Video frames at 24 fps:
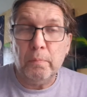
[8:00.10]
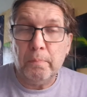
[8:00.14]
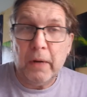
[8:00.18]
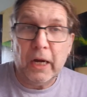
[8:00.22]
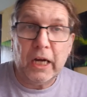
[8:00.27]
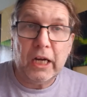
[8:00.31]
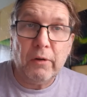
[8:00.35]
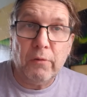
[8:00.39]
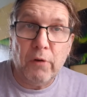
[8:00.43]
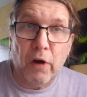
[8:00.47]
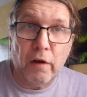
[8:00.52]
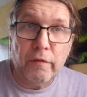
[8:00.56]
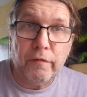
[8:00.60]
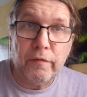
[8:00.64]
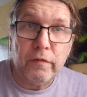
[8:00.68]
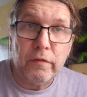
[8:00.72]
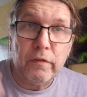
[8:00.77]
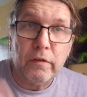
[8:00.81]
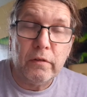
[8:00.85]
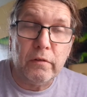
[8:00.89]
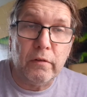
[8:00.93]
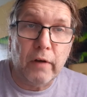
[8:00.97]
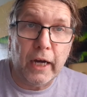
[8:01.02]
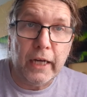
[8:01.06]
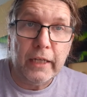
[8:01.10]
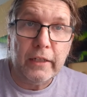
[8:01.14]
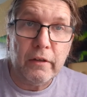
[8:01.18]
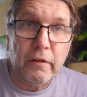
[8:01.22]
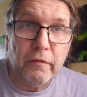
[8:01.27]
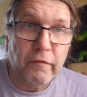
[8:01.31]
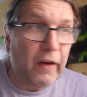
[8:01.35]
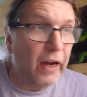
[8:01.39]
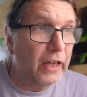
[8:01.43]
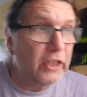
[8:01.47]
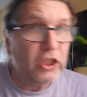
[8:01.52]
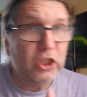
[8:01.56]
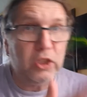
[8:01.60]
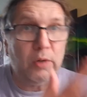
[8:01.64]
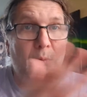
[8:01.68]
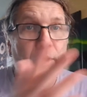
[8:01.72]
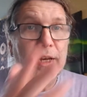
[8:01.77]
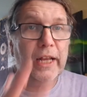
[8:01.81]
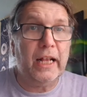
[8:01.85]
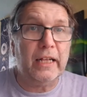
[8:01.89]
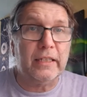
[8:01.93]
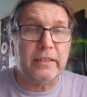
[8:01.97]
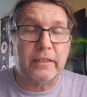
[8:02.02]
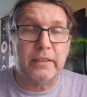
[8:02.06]
bugger off, right? Find someone
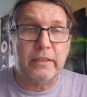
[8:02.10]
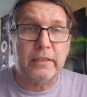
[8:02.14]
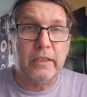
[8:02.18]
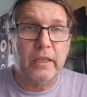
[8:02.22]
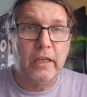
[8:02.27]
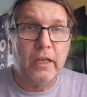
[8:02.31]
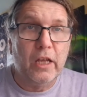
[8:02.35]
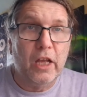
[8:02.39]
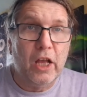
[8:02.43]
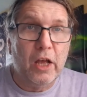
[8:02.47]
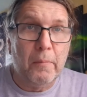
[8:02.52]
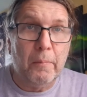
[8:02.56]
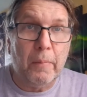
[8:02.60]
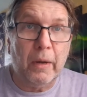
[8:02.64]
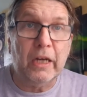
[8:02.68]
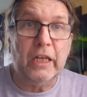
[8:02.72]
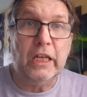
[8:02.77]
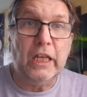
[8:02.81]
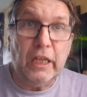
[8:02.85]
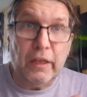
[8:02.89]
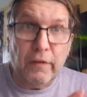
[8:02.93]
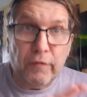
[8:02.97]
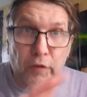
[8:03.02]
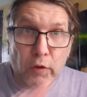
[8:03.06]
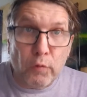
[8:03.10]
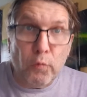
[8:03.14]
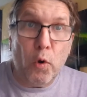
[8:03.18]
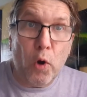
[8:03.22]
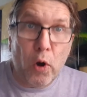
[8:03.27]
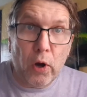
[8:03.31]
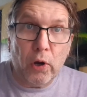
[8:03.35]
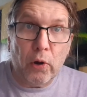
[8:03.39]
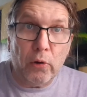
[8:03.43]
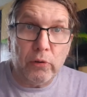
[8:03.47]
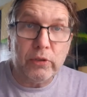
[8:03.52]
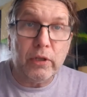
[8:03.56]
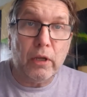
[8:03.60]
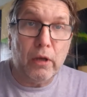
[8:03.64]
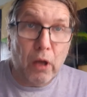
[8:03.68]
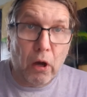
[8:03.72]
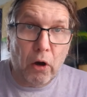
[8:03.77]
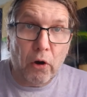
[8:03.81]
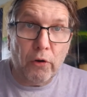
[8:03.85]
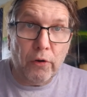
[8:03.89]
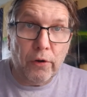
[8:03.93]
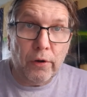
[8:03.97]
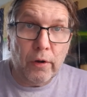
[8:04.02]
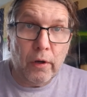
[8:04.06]
else, but leave the Virgos
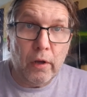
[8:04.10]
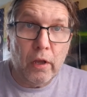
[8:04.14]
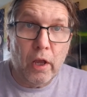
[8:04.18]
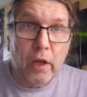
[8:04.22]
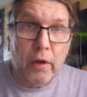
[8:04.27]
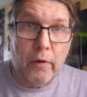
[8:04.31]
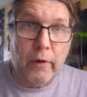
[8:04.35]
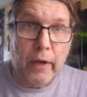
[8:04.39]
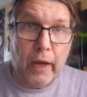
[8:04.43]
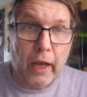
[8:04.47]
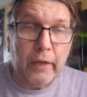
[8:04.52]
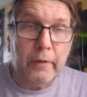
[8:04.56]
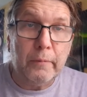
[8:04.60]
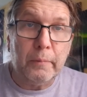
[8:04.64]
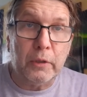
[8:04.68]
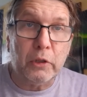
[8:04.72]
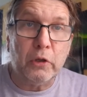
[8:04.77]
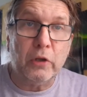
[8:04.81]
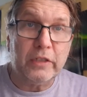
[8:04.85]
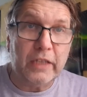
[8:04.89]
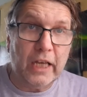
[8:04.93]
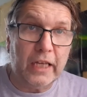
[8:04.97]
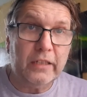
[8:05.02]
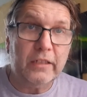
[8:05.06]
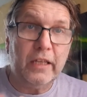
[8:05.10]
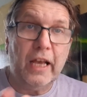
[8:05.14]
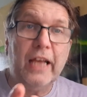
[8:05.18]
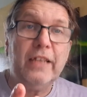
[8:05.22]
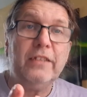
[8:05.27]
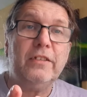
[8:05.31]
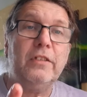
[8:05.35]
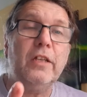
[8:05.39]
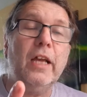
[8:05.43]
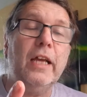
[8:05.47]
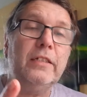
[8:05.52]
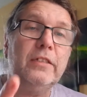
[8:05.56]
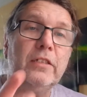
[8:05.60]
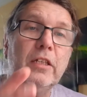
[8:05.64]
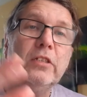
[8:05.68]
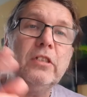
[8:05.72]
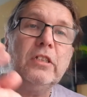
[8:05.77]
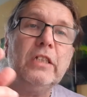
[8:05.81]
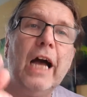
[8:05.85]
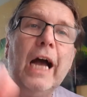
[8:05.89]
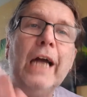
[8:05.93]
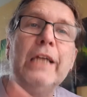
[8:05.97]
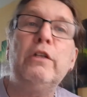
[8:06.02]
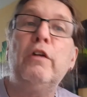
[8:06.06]
alone, right? Because as as as the
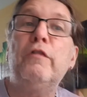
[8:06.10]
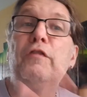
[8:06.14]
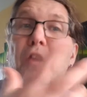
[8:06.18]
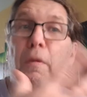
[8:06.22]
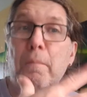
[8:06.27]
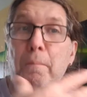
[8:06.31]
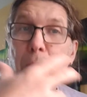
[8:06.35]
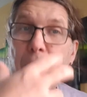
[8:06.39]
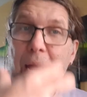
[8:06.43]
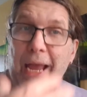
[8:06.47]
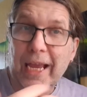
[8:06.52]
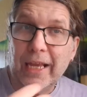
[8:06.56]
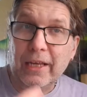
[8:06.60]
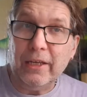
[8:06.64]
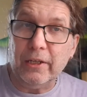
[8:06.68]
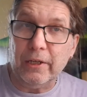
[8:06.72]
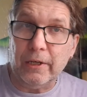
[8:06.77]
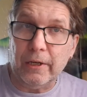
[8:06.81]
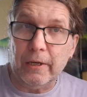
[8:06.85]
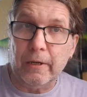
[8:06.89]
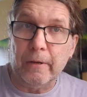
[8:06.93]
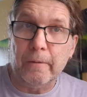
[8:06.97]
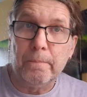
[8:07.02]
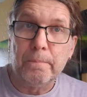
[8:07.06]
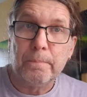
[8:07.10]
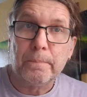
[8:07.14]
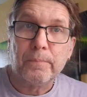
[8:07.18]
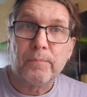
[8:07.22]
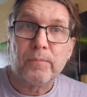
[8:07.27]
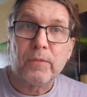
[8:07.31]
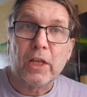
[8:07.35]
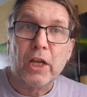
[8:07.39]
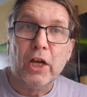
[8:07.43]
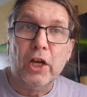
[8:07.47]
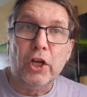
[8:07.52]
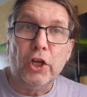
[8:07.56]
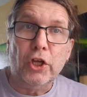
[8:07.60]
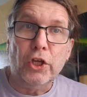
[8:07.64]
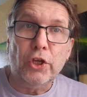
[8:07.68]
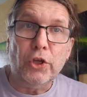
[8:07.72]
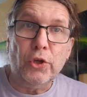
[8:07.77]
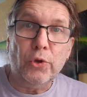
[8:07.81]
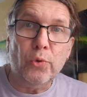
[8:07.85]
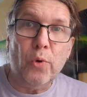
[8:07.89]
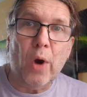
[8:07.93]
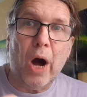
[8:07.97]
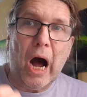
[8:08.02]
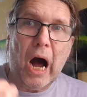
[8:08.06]
sign of the maiden,
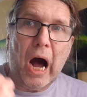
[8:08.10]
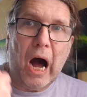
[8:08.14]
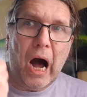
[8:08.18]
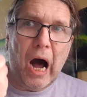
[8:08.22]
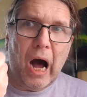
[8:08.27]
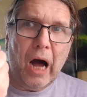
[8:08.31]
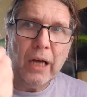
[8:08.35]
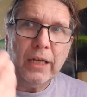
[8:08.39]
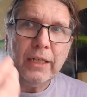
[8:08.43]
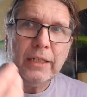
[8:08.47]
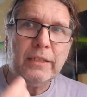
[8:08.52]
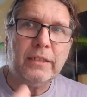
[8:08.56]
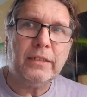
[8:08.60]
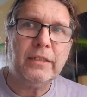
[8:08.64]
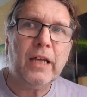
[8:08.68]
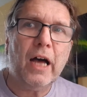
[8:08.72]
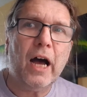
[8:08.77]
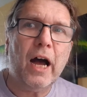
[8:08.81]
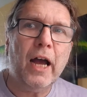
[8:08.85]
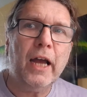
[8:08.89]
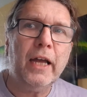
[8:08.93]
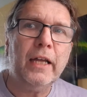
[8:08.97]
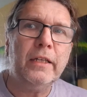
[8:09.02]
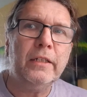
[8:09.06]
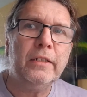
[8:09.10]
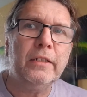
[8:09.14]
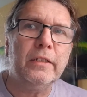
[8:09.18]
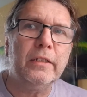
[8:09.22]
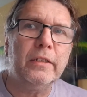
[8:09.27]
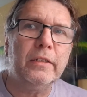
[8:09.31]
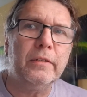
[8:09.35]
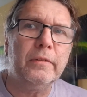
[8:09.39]
you are a sign.